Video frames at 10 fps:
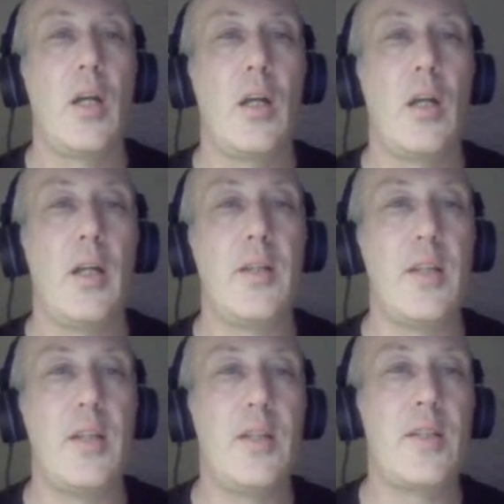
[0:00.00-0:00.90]
It
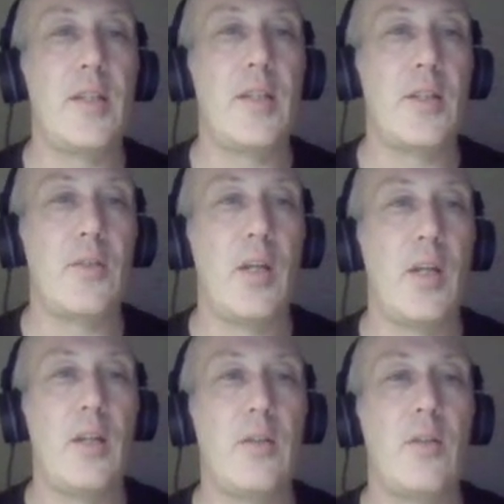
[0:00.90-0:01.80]
is six, right?
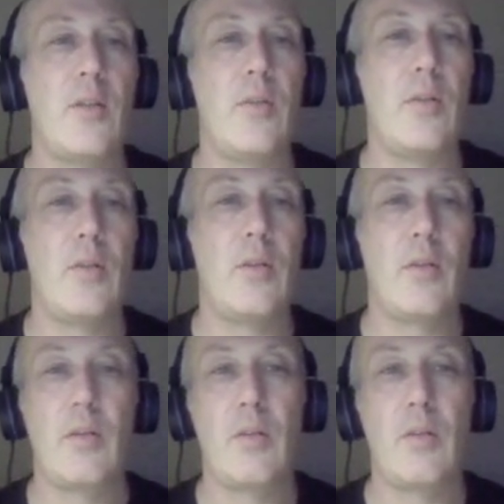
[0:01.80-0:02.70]
Total.
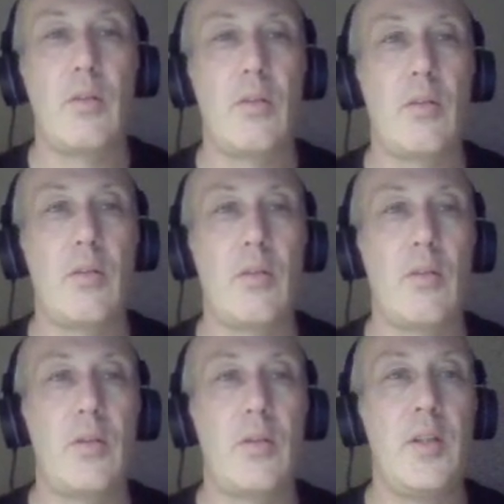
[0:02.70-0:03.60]

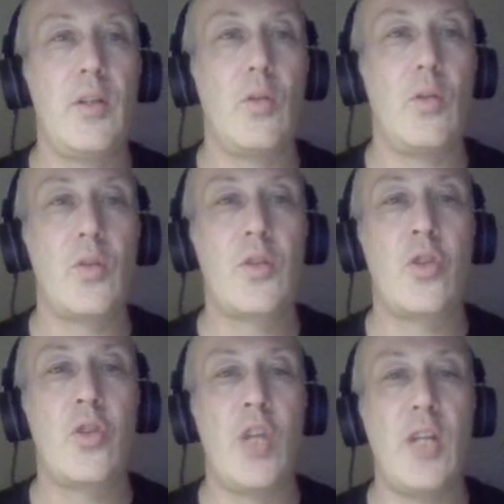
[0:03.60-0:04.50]
Didn't go
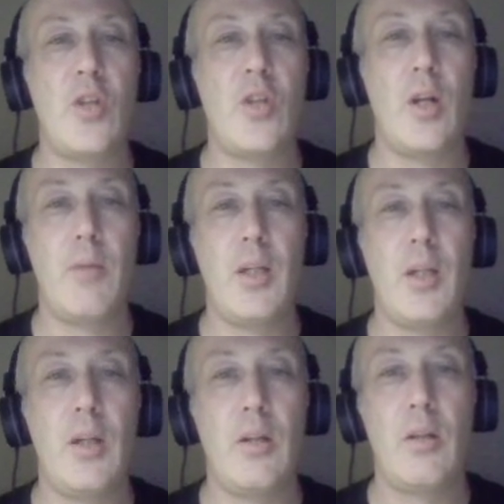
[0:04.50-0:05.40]
changing on me yet.
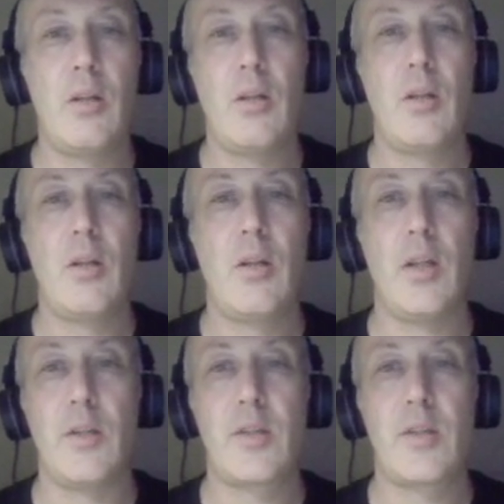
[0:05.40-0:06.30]

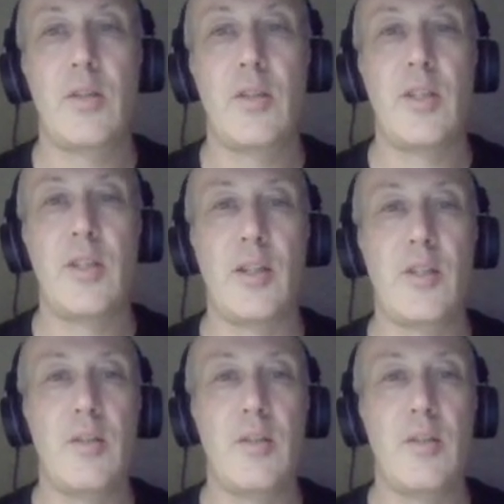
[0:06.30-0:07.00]
Yes, six.